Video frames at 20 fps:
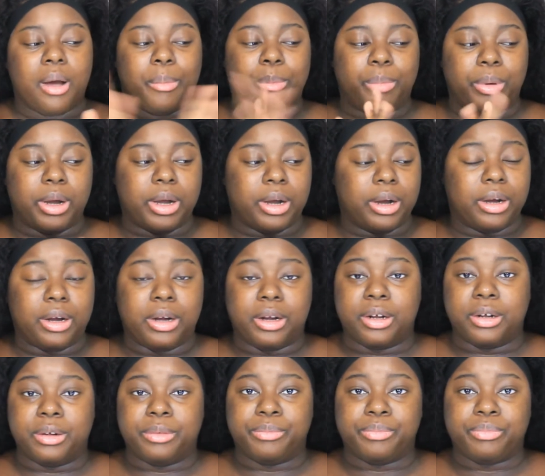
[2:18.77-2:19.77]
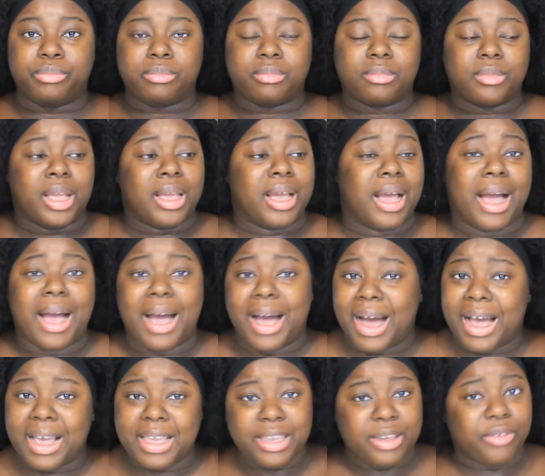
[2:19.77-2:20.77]
But
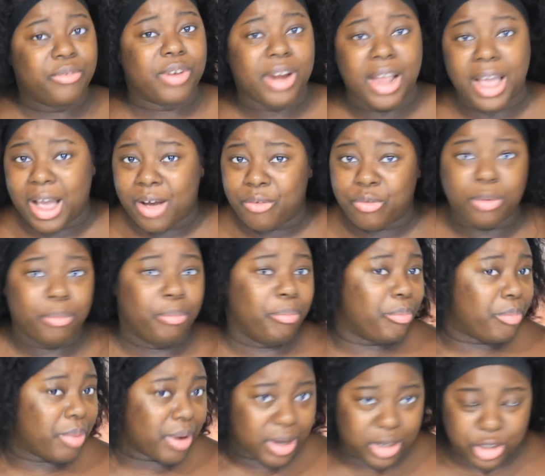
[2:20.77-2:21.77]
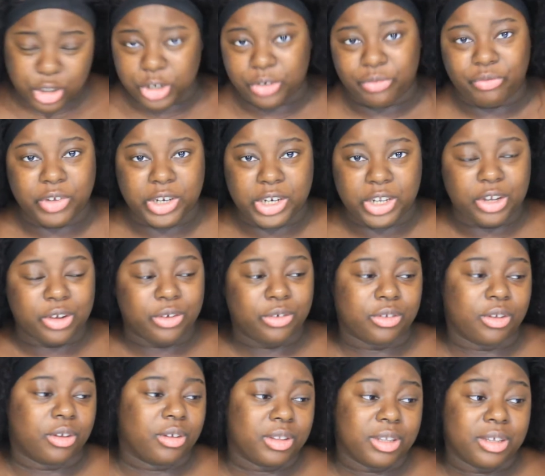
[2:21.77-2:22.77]
I even have a bunch of videos
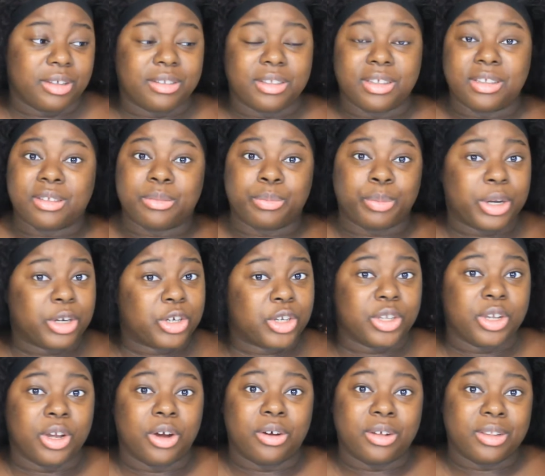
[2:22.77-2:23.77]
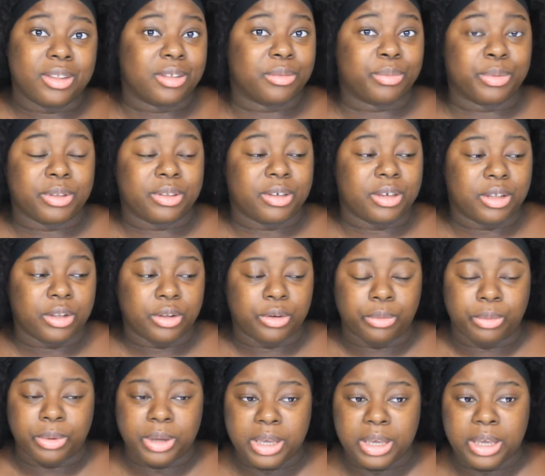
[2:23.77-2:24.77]
on this, especially on this particular
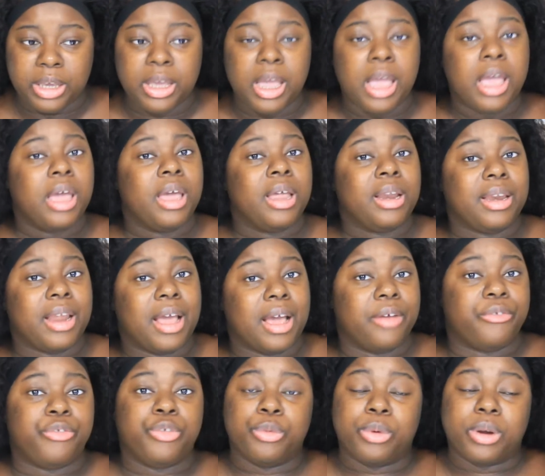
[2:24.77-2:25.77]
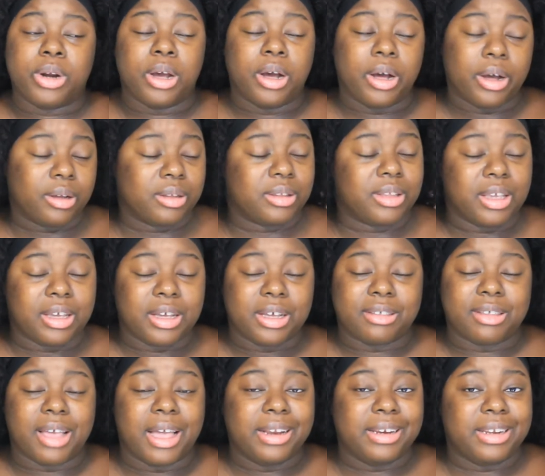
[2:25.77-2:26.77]
wig. Now, if you want to update, because
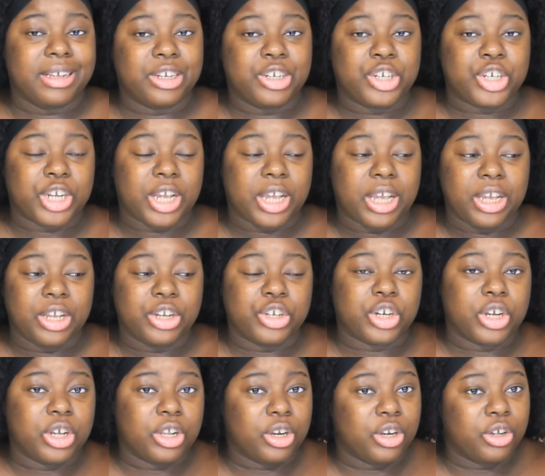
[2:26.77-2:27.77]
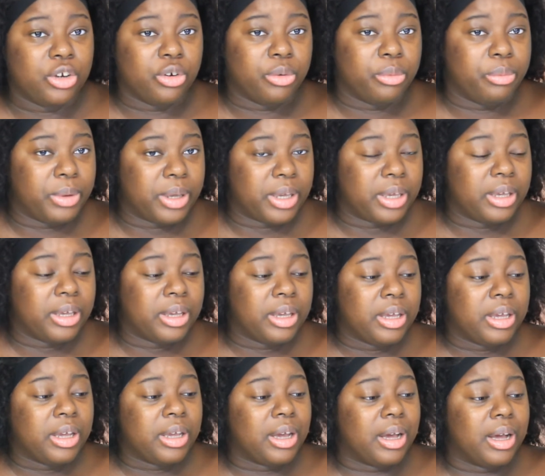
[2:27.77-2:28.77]
I did change a little bit
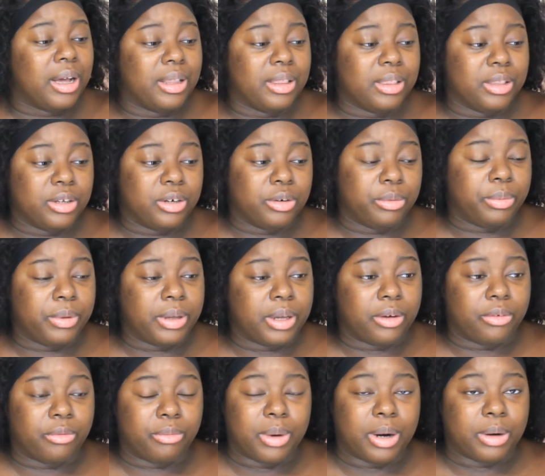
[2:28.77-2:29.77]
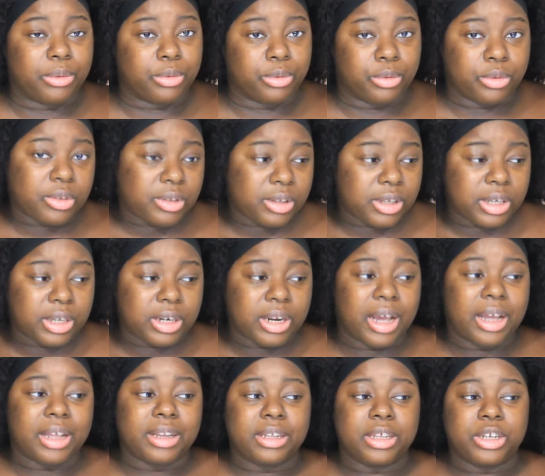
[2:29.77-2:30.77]
of my routine.
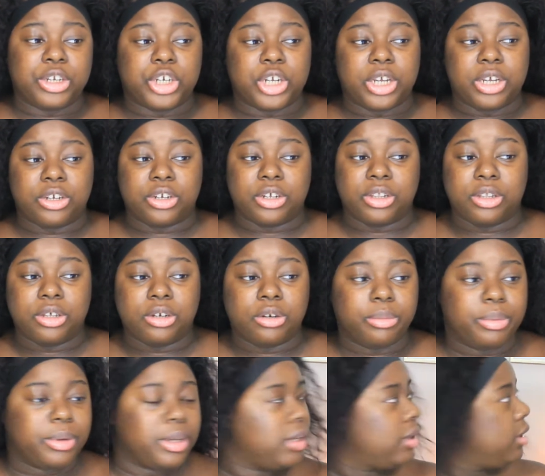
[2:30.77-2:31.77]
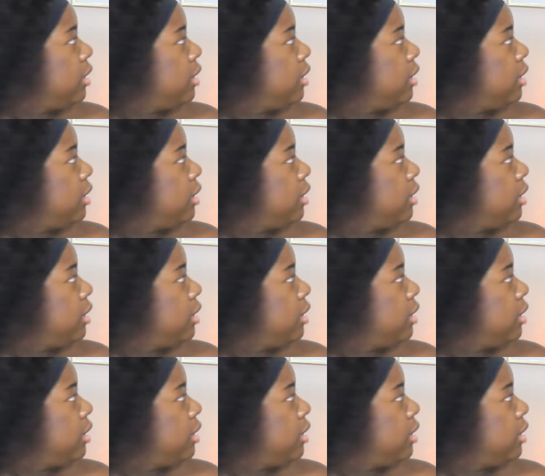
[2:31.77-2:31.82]
I did change a little bit.